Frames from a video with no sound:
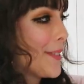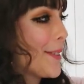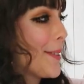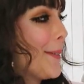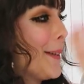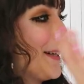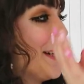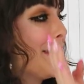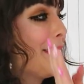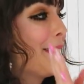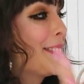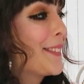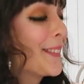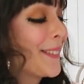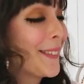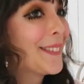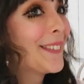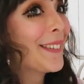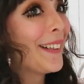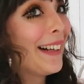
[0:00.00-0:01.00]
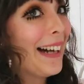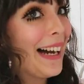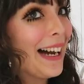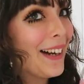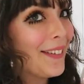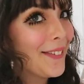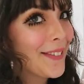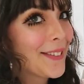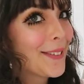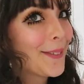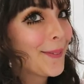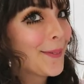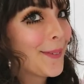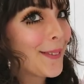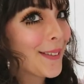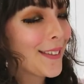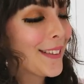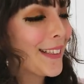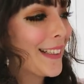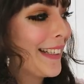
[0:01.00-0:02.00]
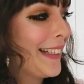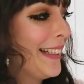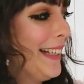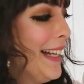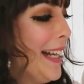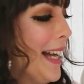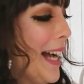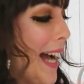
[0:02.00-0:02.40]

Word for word: so I do not have to worry